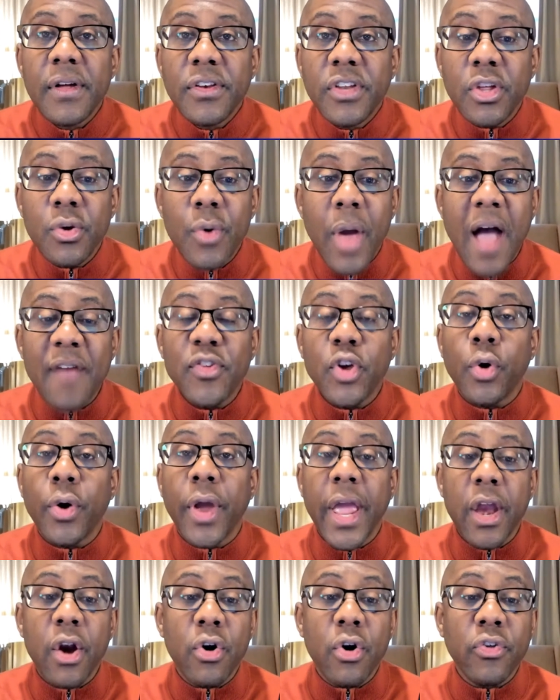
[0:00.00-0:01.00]
Do you have your
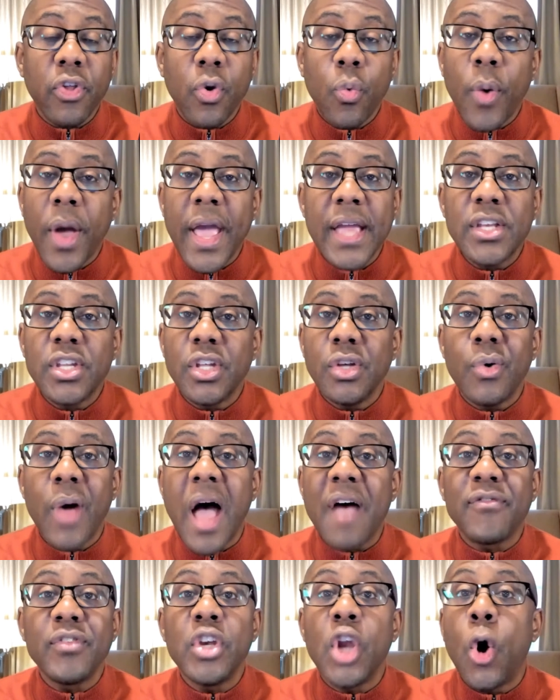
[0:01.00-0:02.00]
hair in the way? Do you
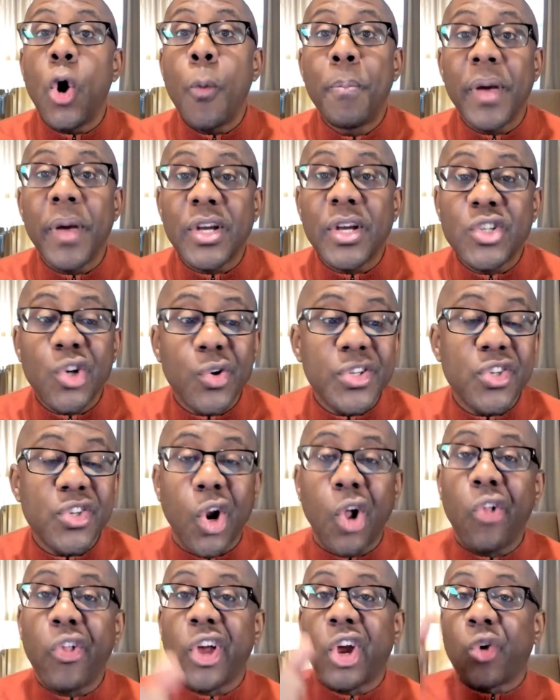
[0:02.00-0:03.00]
have no picture? Is
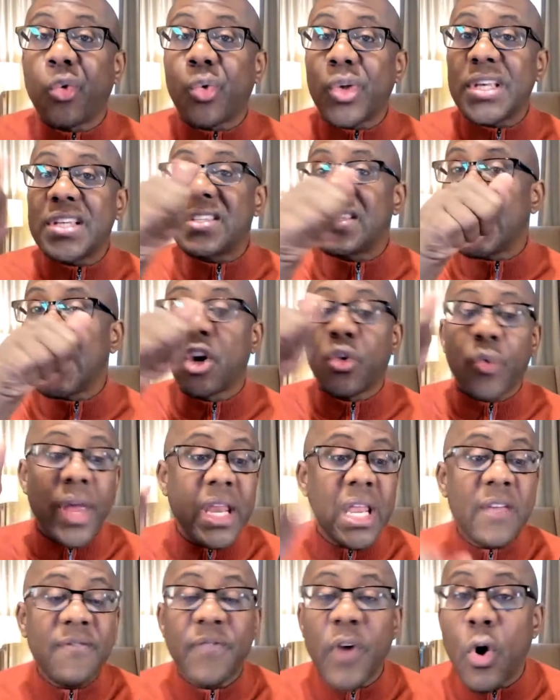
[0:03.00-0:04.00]
it all a greasy,
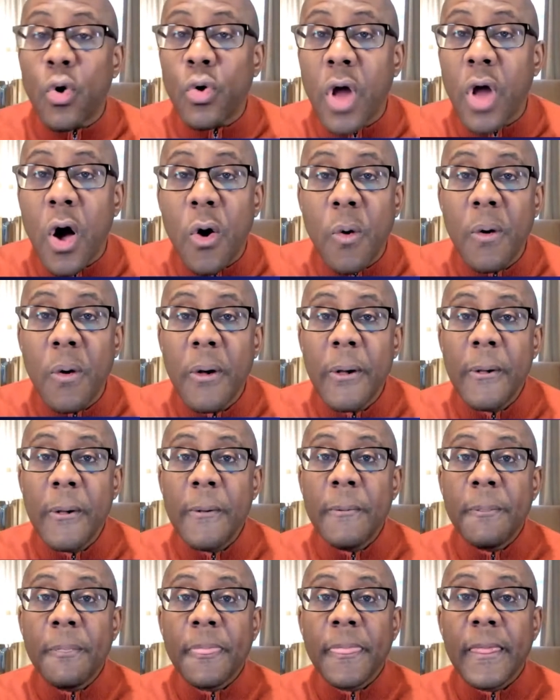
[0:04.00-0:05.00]
grainy photo?
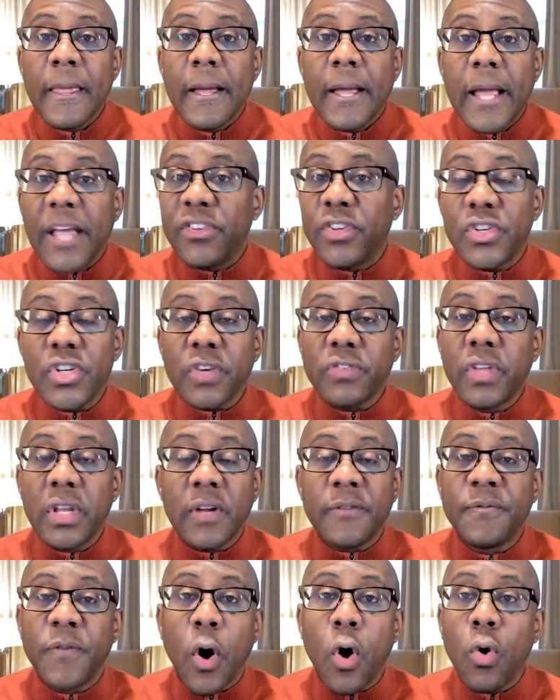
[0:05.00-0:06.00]
Is it just
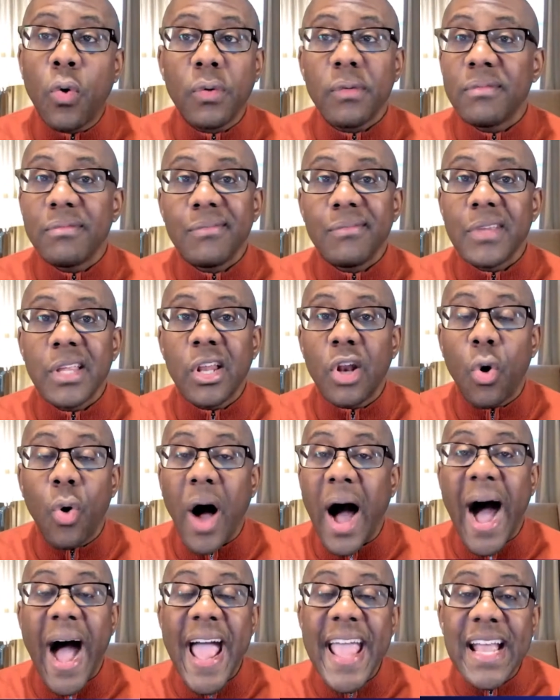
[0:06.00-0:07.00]
a default,
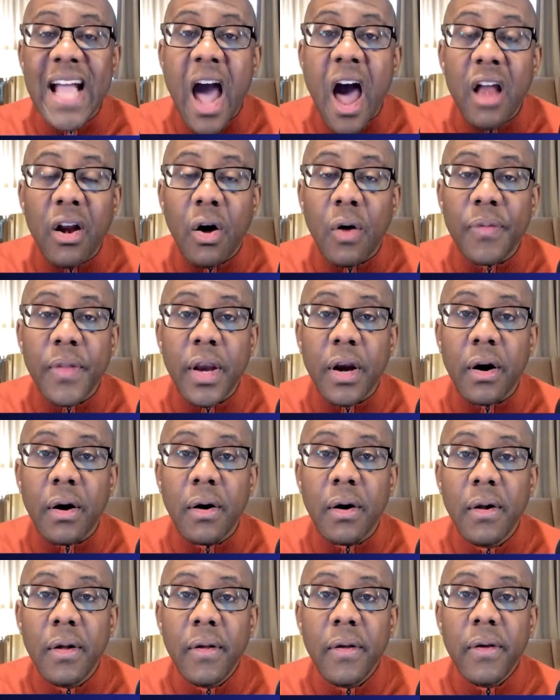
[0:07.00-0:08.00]
icon on there?